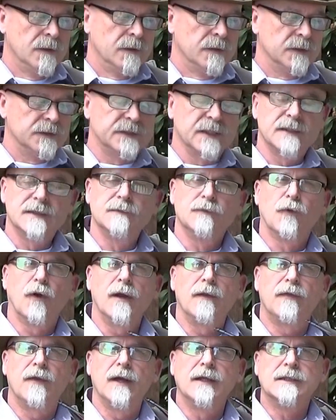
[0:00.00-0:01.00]
that said some
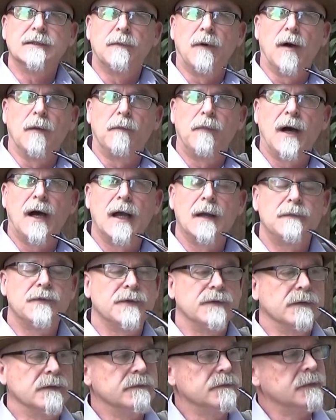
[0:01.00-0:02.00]
great things about
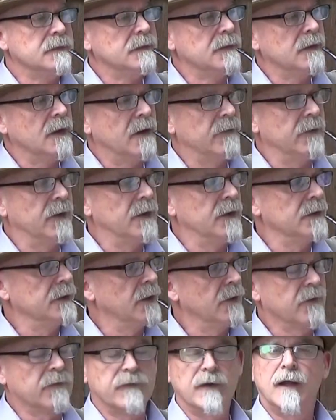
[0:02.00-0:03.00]
pipes.
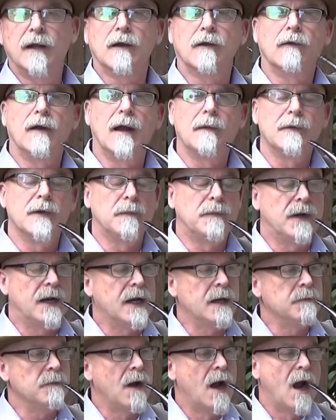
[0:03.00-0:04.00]
Another feller grabbing a
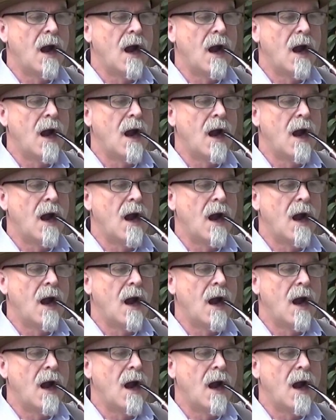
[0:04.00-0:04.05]
pipe.